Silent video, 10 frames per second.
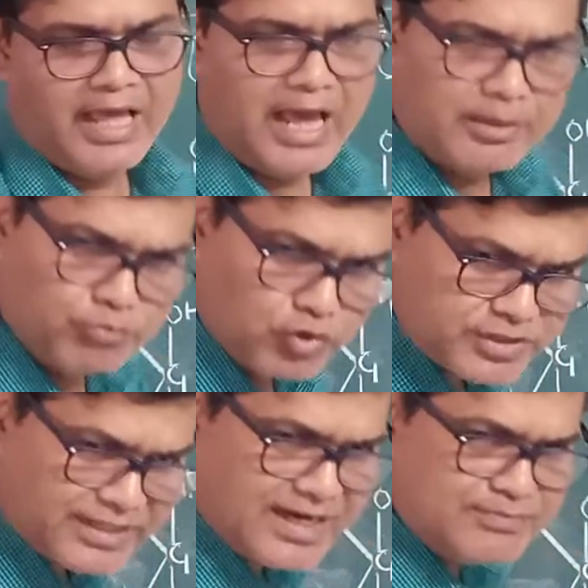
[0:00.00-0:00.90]
And
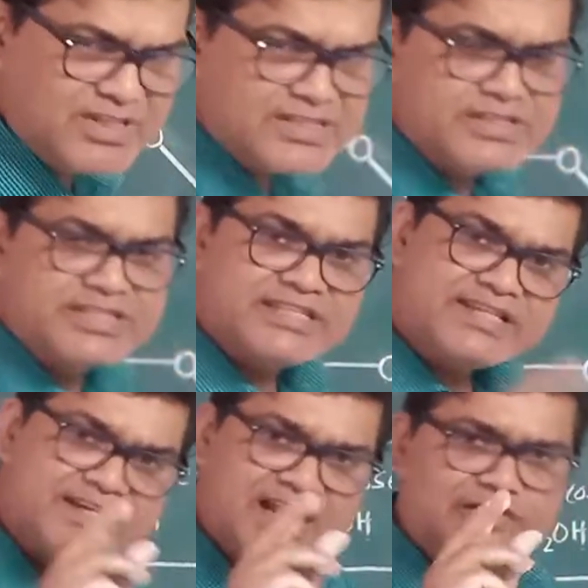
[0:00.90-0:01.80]
monosaccharide means
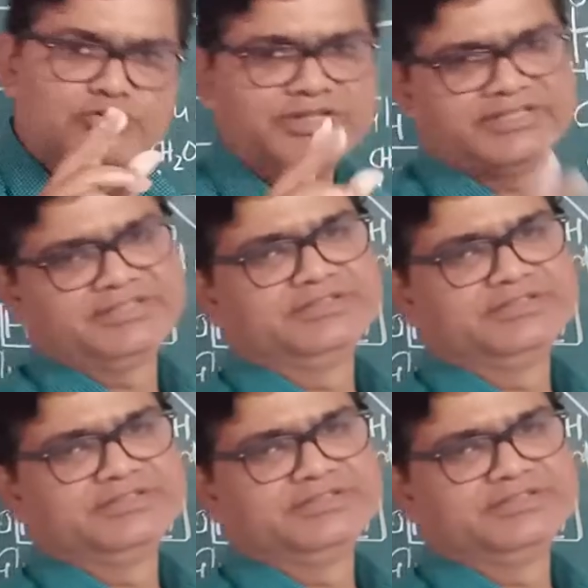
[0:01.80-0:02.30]
single unit,